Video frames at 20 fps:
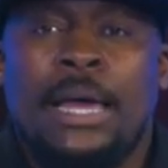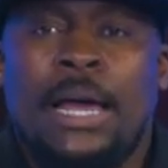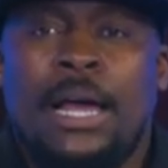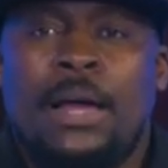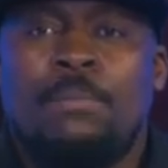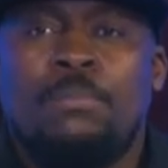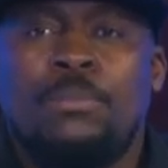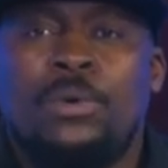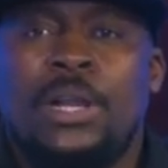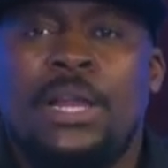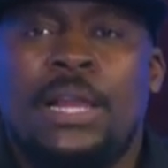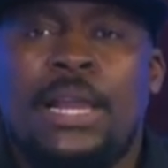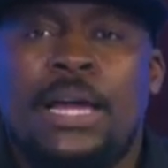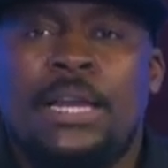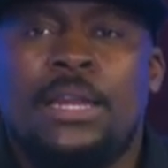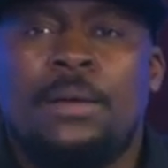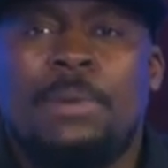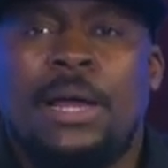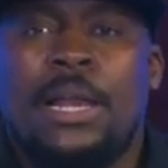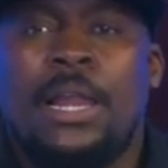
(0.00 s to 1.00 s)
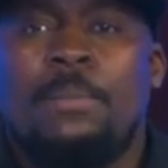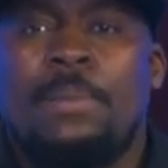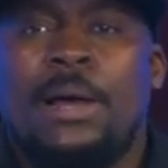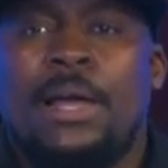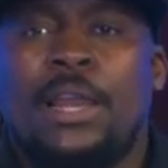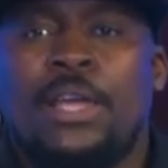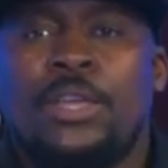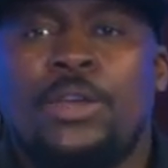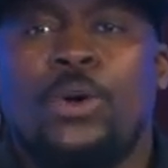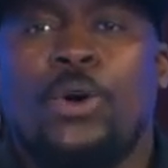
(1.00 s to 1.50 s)
I'm Bulelani
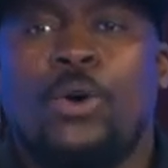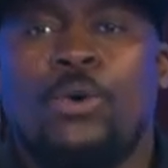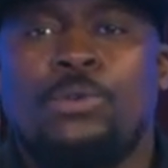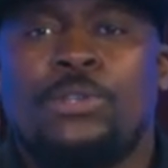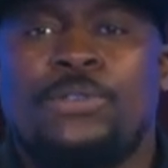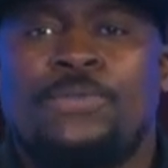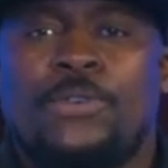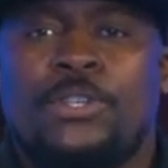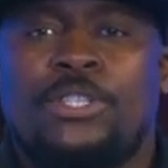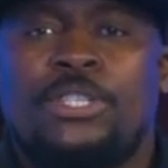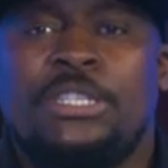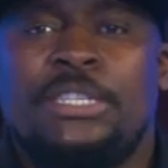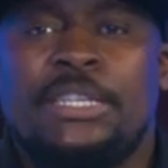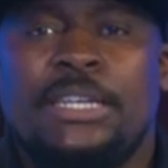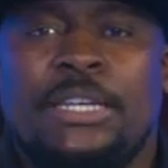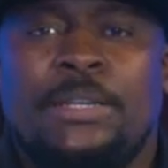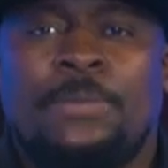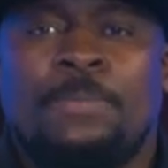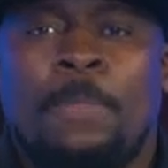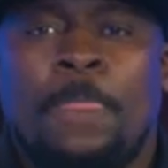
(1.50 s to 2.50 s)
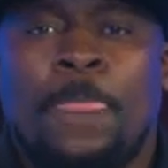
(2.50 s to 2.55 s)
Balabala, your host for today.